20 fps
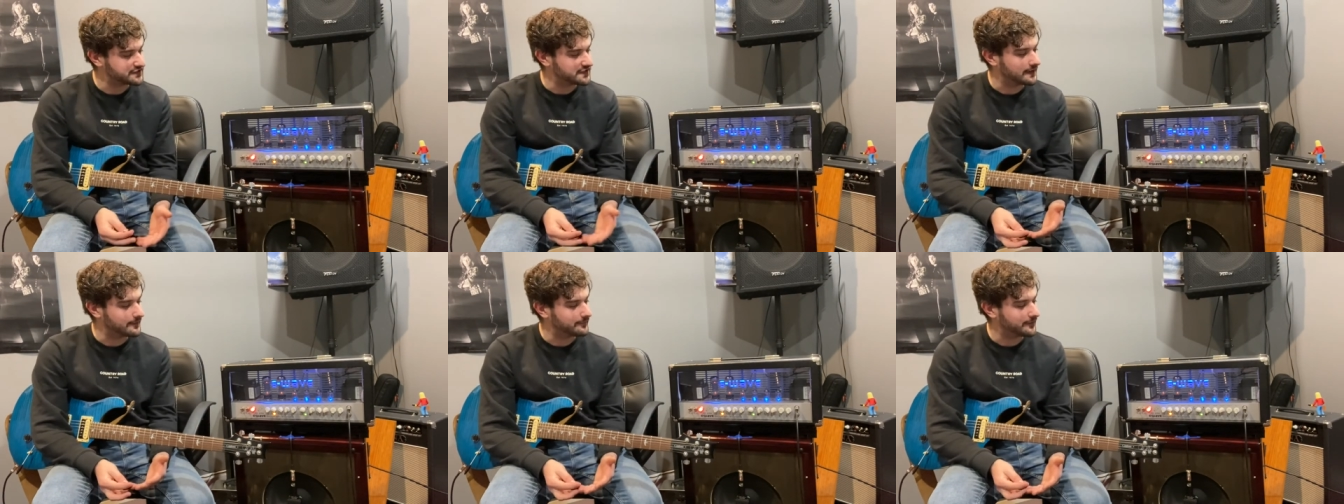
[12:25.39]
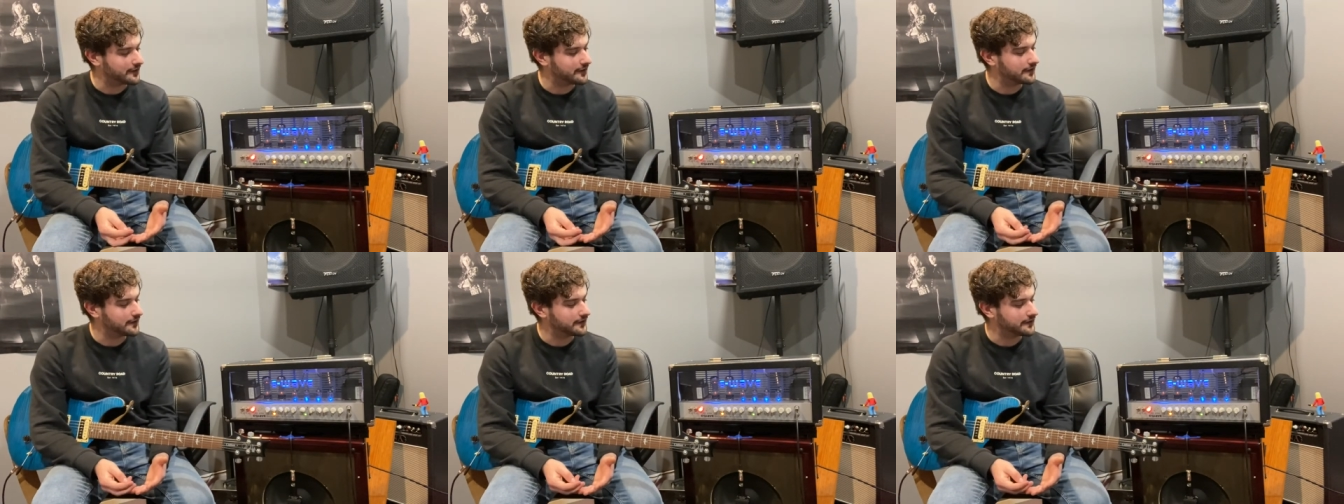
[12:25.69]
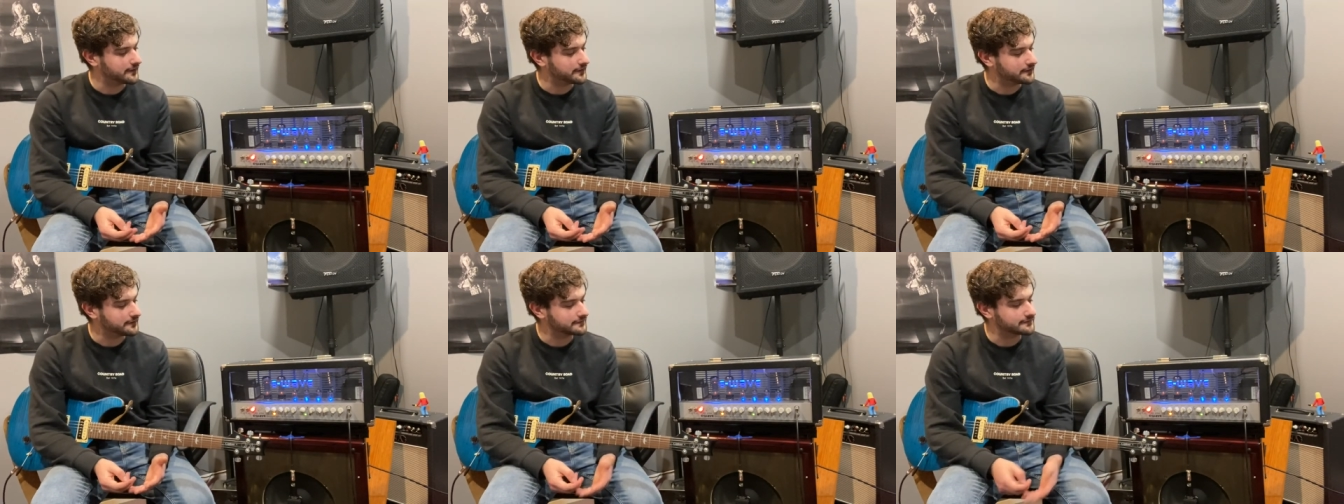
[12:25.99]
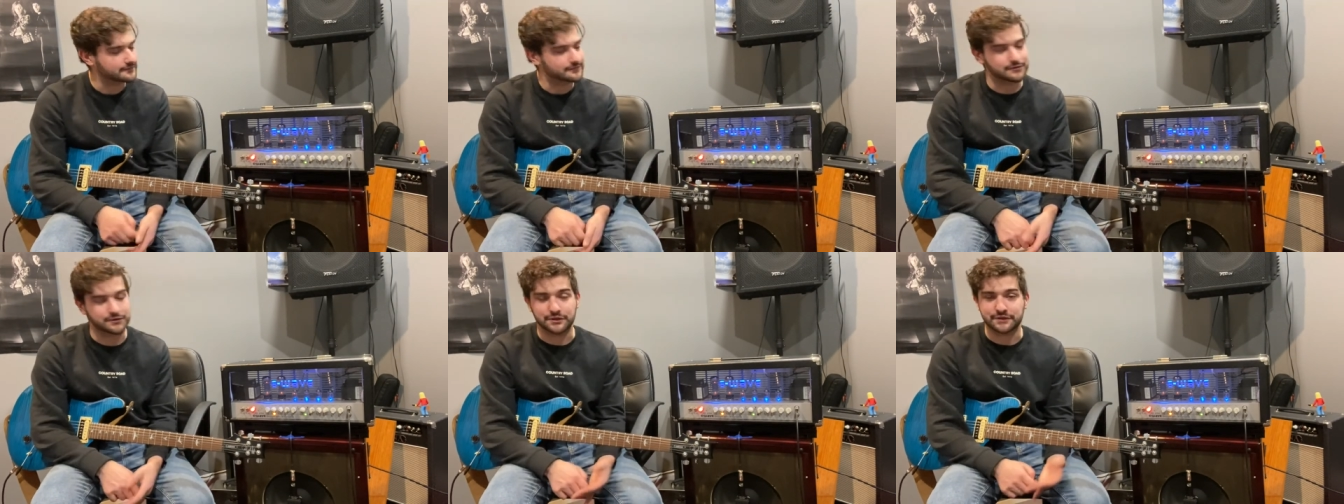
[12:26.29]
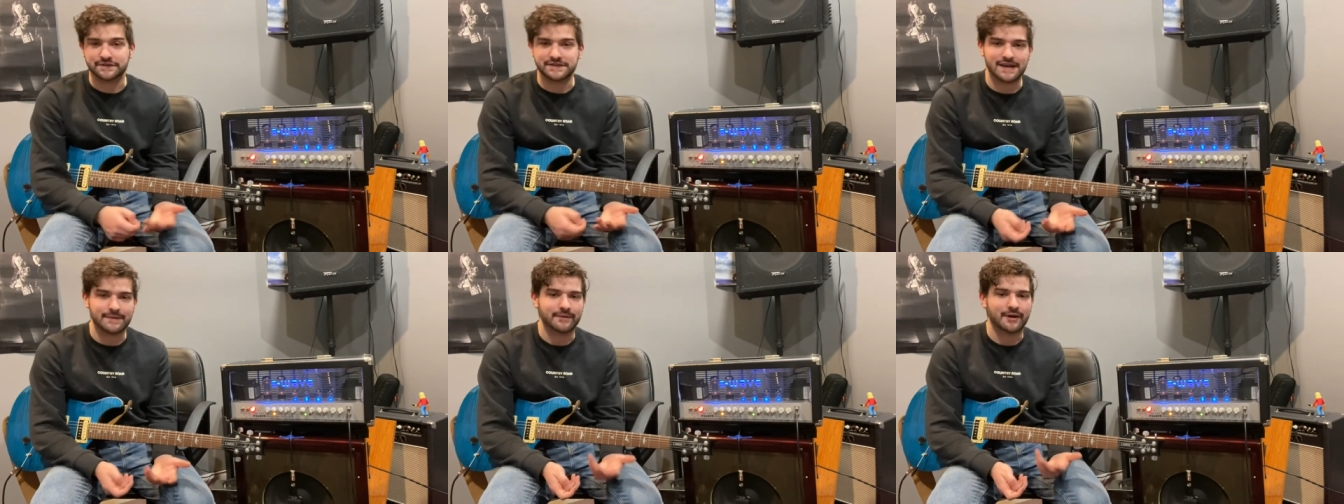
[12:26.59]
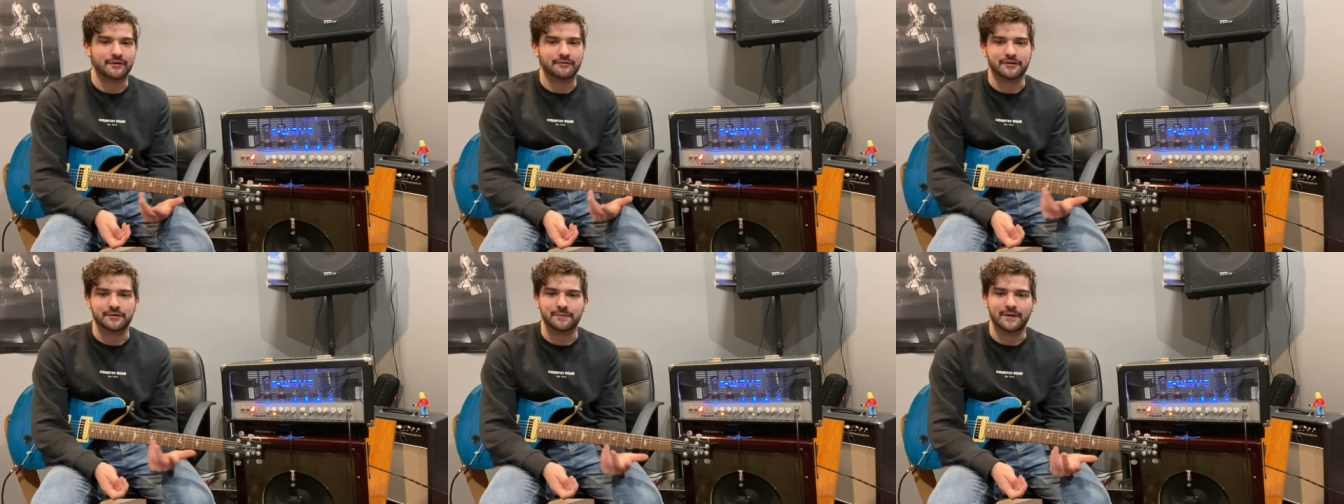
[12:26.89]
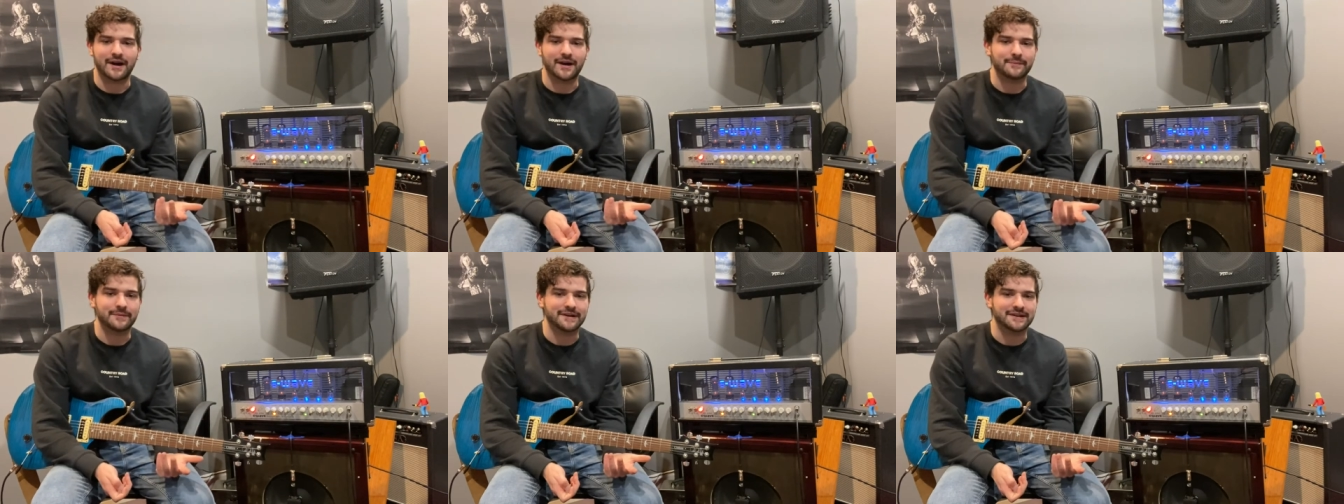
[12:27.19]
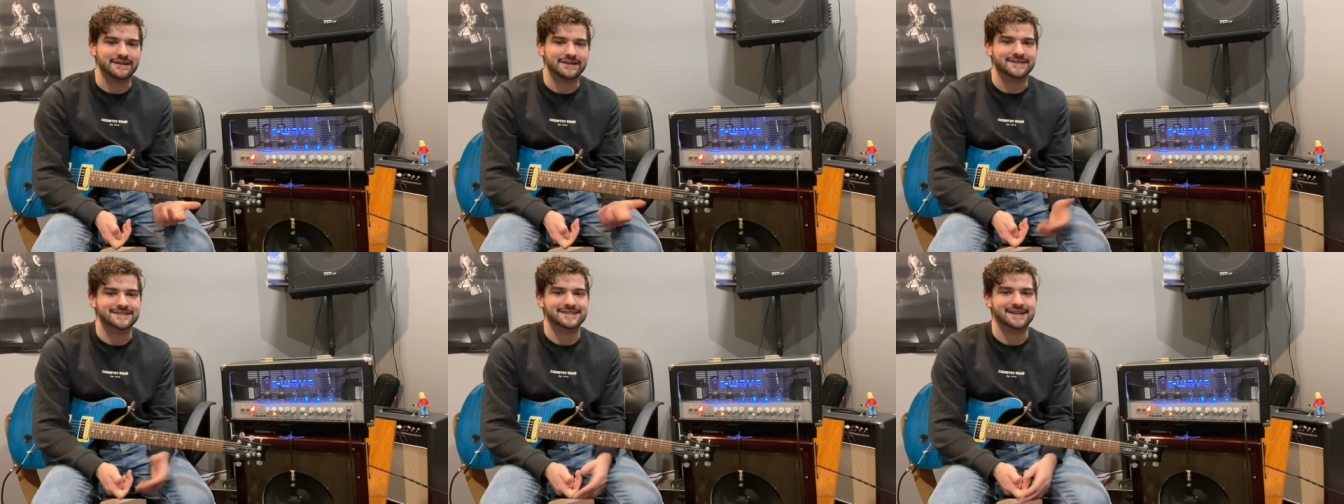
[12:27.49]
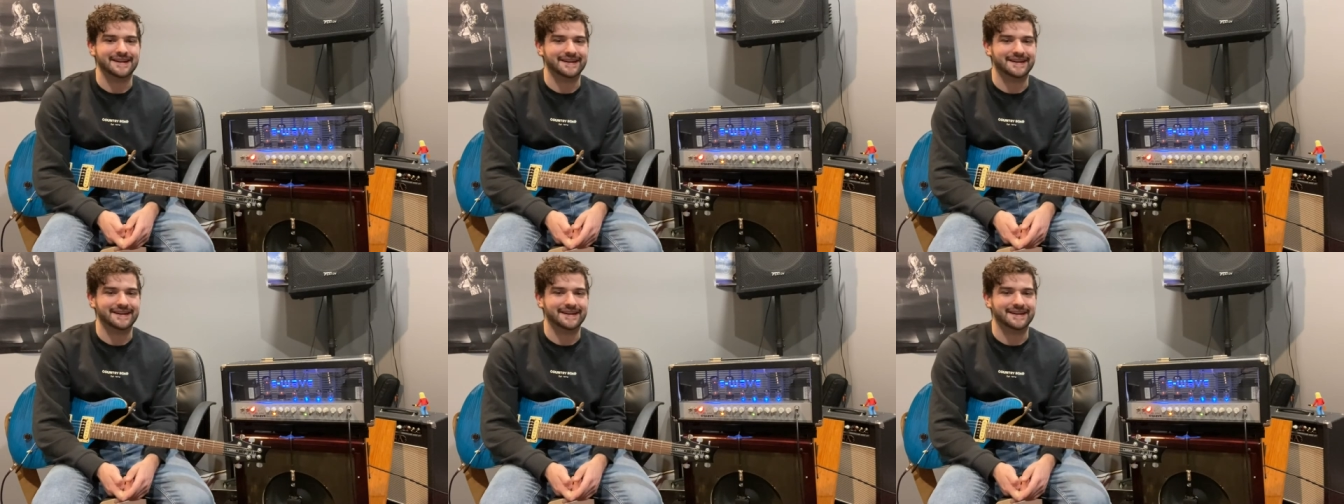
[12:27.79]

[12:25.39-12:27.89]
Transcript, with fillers: demo, well demo with my opinions I